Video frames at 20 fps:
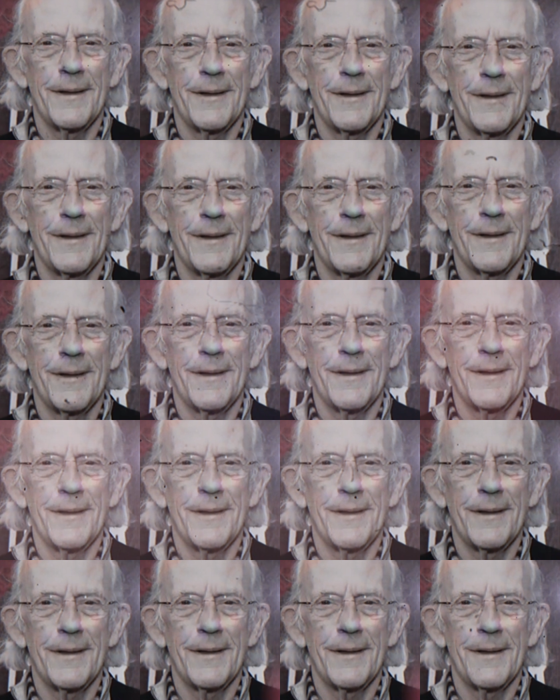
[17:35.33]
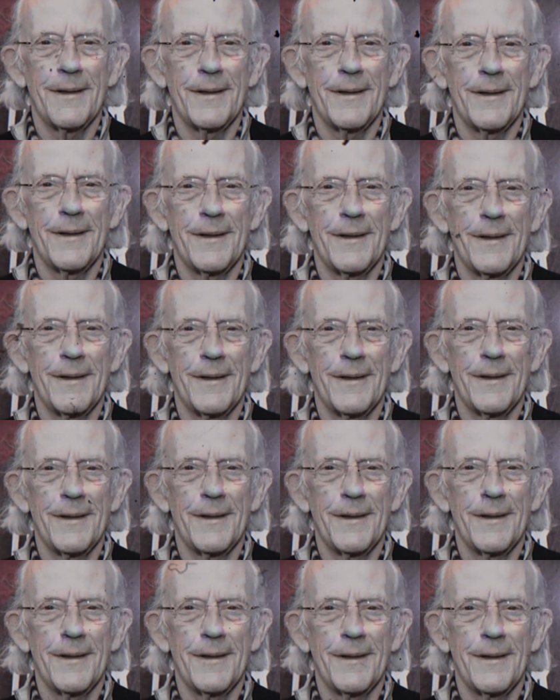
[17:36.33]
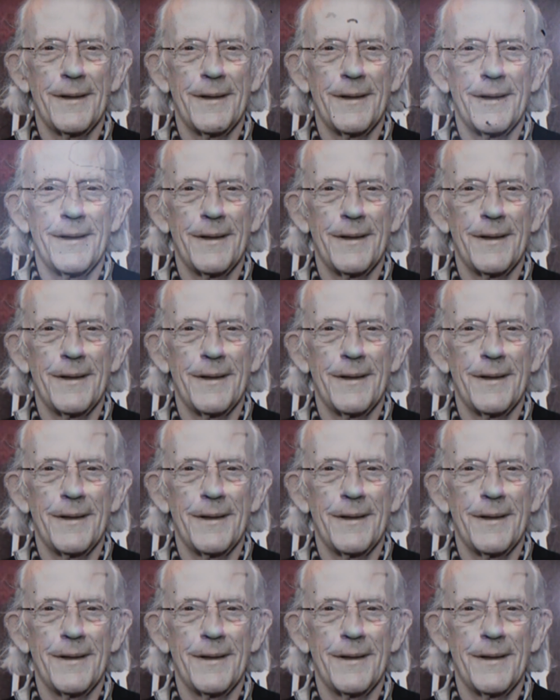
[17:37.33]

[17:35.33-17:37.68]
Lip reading: Casper, or the Terrytoons characters